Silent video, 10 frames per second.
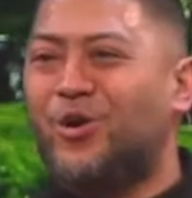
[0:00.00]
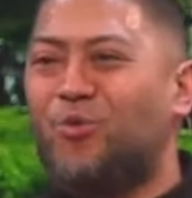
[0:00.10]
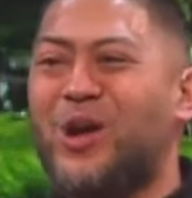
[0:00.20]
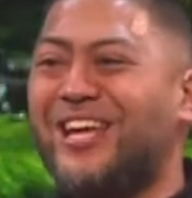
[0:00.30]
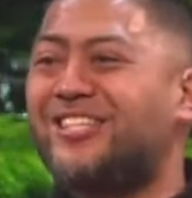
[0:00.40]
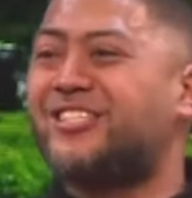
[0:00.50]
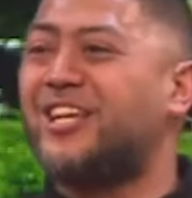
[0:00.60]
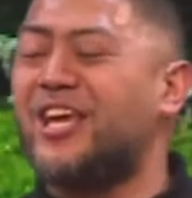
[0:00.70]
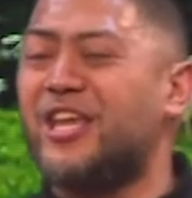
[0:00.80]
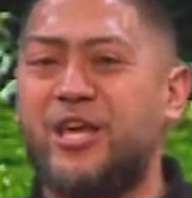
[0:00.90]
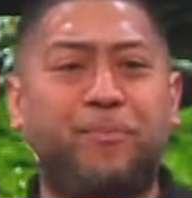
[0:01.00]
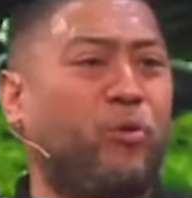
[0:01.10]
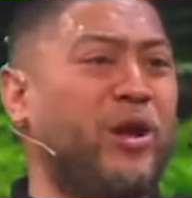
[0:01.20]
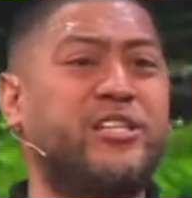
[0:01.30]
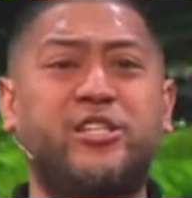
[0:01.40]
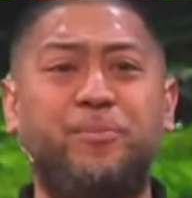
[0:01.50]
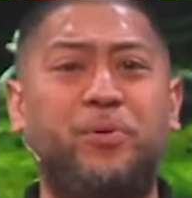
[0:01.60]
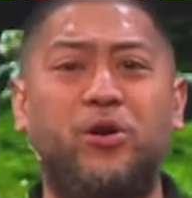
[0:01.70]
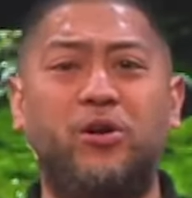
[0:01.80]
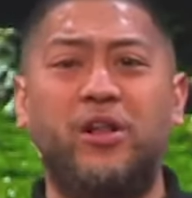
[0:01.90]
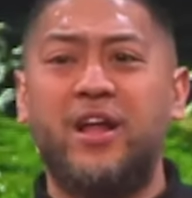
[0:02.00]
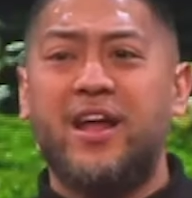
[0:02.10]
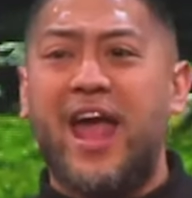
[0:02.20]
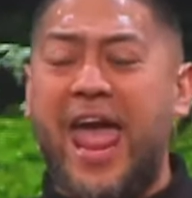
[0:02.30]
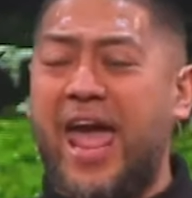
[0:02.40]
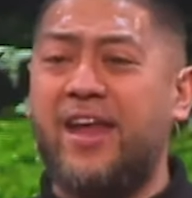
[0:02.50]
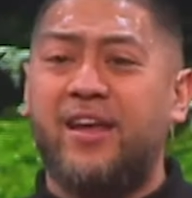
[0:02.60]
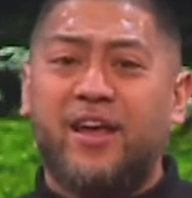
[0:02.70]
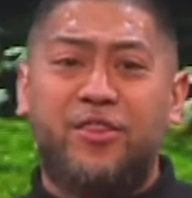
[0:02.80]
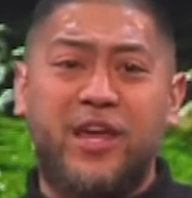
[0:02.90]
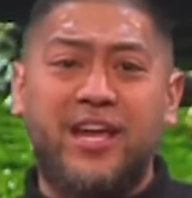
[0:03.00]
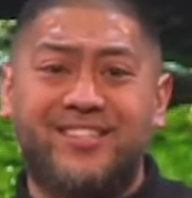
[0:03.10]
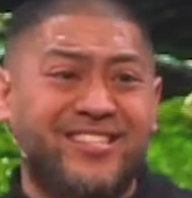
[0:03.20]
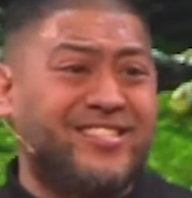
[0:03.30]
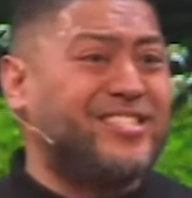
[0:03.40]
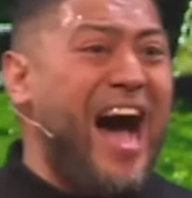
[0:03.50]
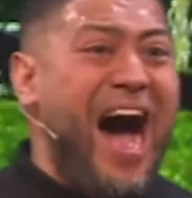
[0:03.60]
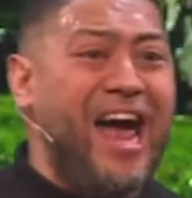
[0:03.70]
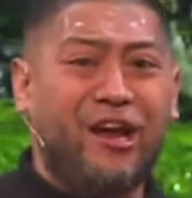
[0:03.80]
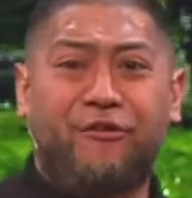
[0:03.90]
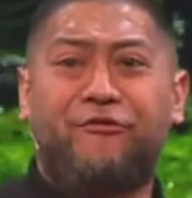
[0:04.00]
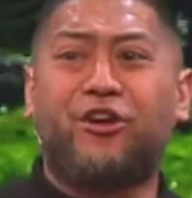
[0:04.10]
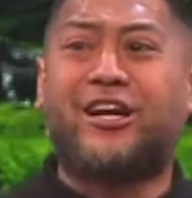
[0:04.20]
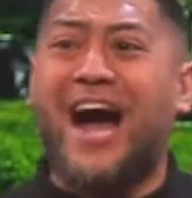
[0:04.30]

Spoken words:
We see the principle and the desire for